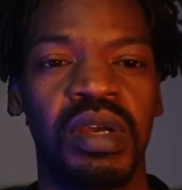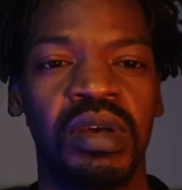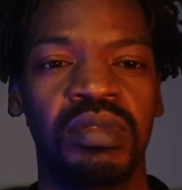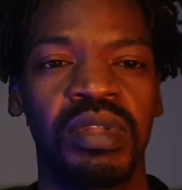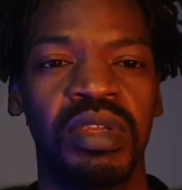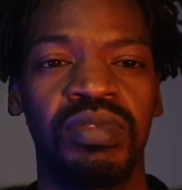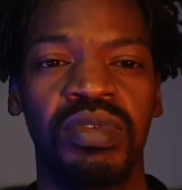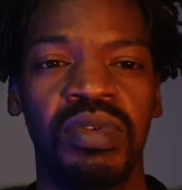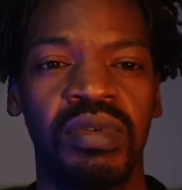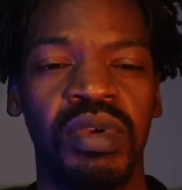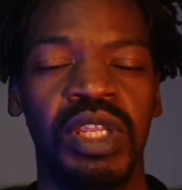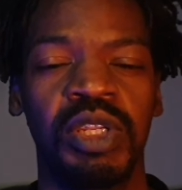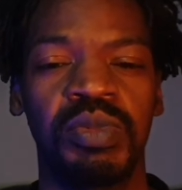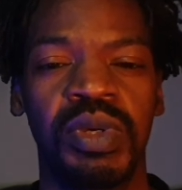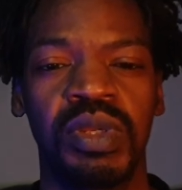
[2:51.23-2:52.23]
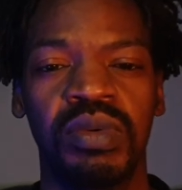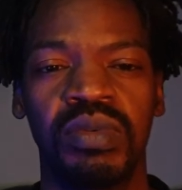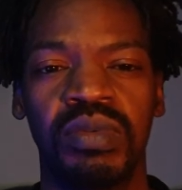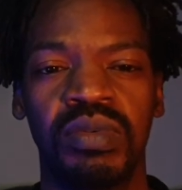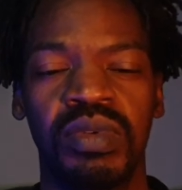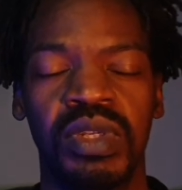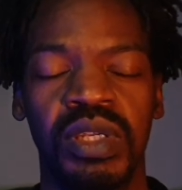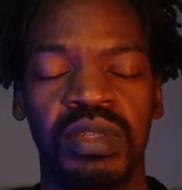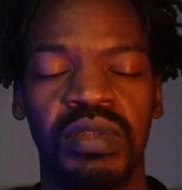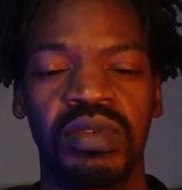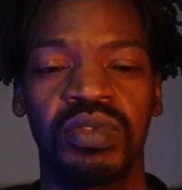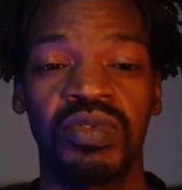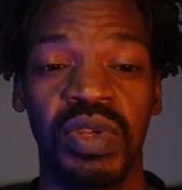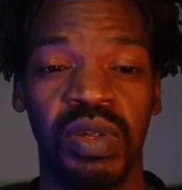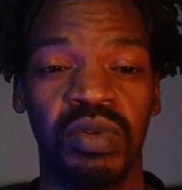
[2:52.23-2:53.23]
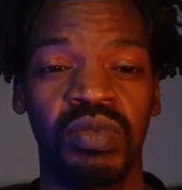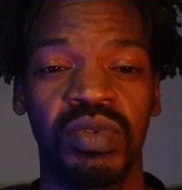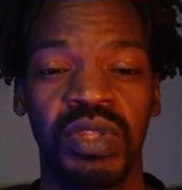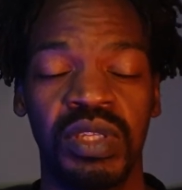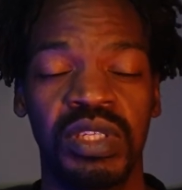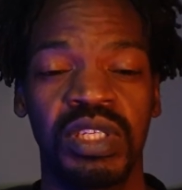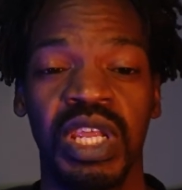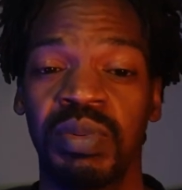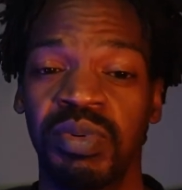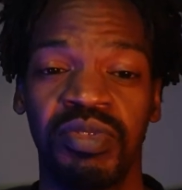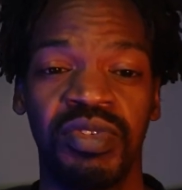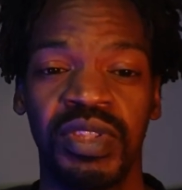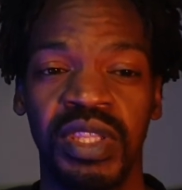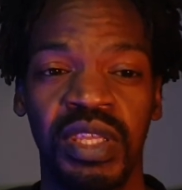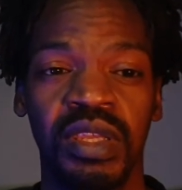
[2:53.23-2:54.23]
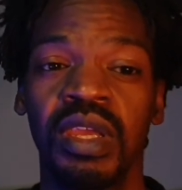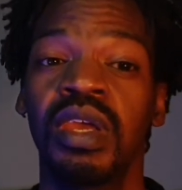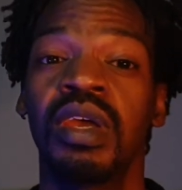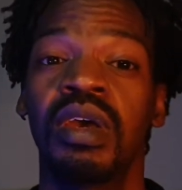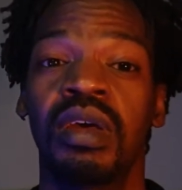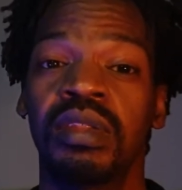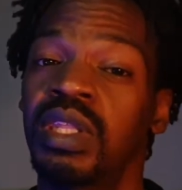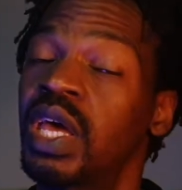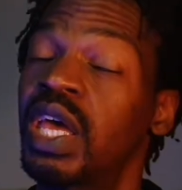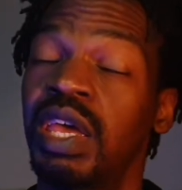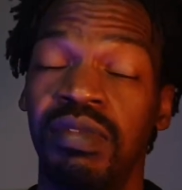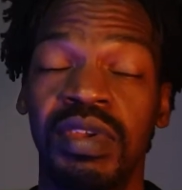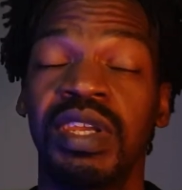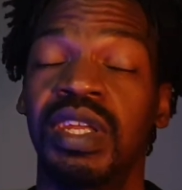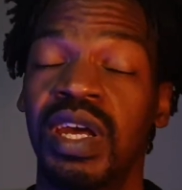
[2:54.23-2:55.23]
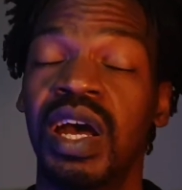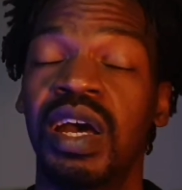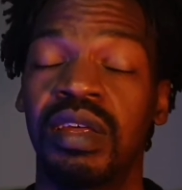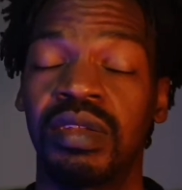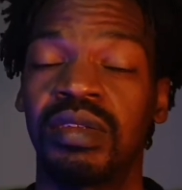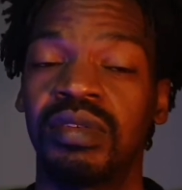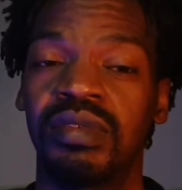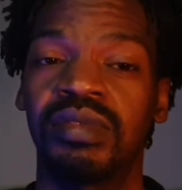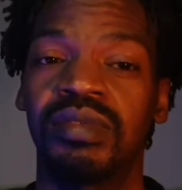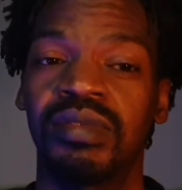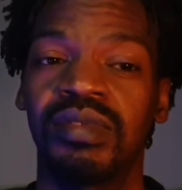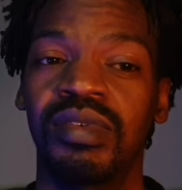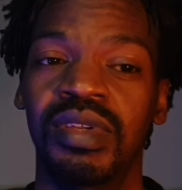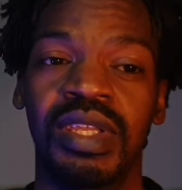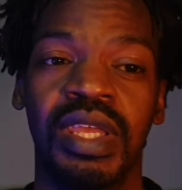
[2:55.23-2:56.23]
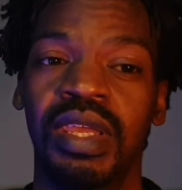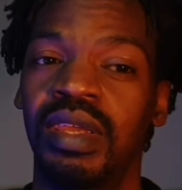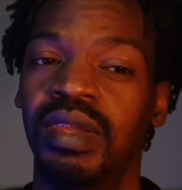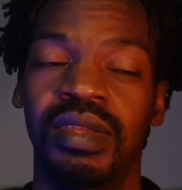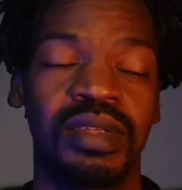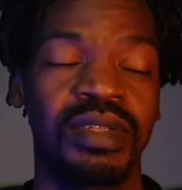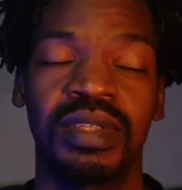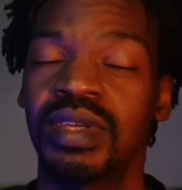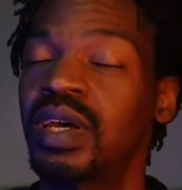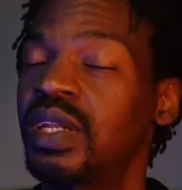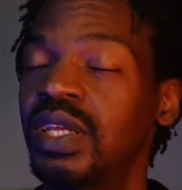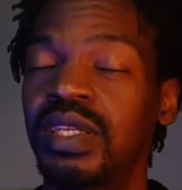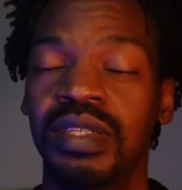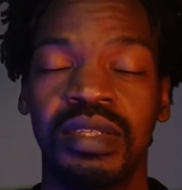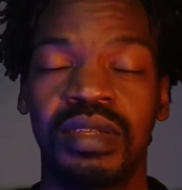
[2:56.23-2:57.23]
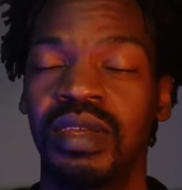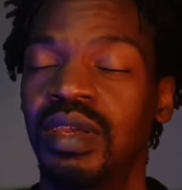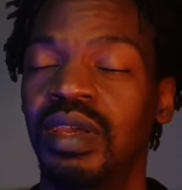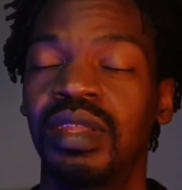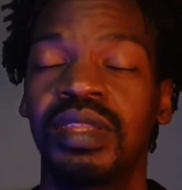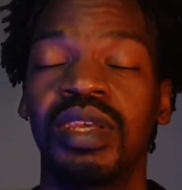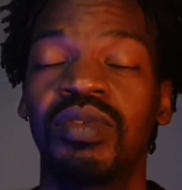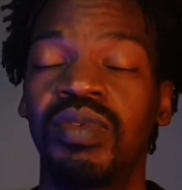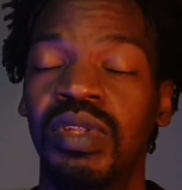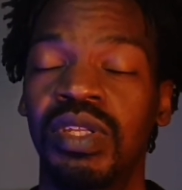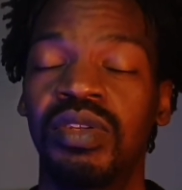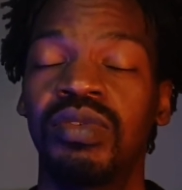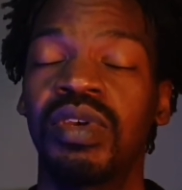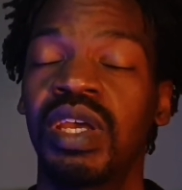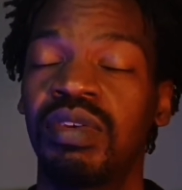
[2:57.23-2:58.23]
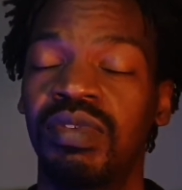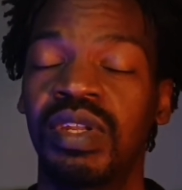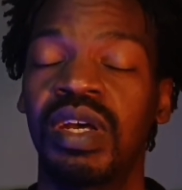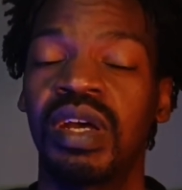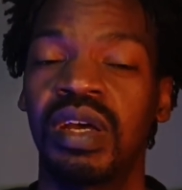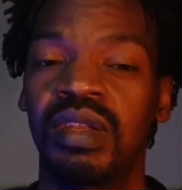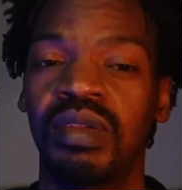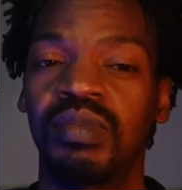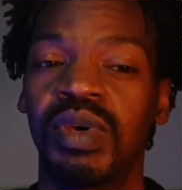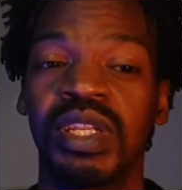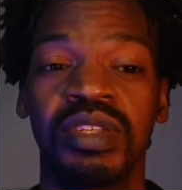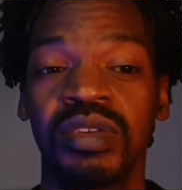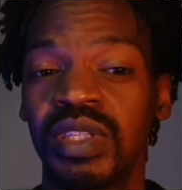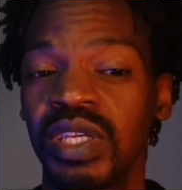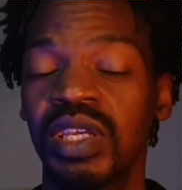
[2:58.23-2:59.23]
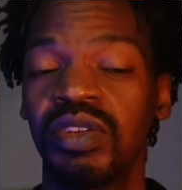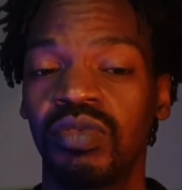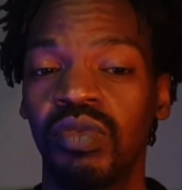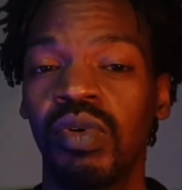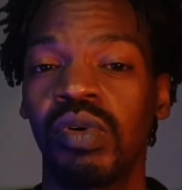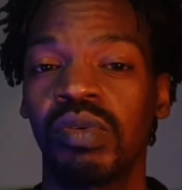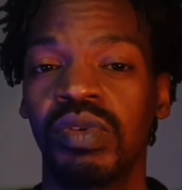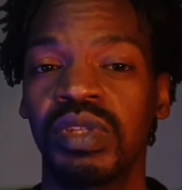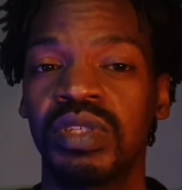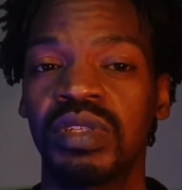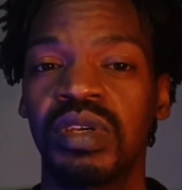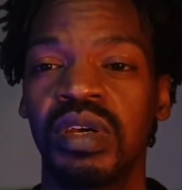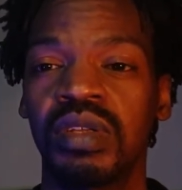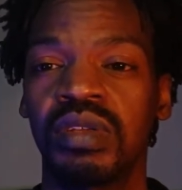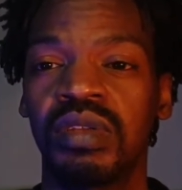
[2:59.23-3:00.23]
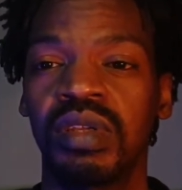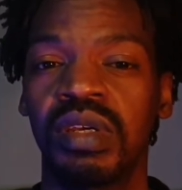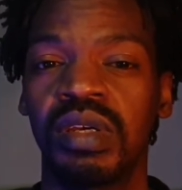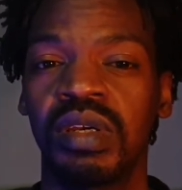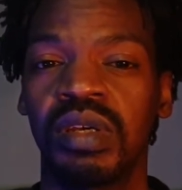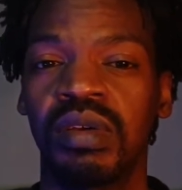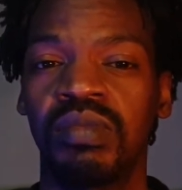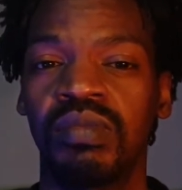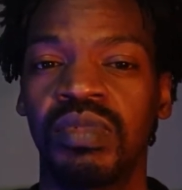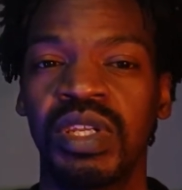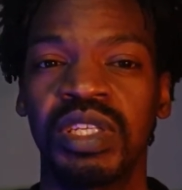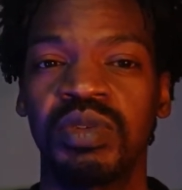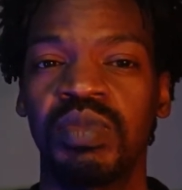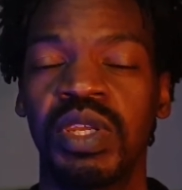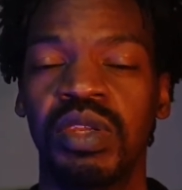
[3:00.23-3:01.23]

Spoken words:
out there, if you know anybody who does struggle with this type of a thing. They're having it hard. Okay, it's not easy. They really do have it hard, but it's not the end of the world. It's not doesn't make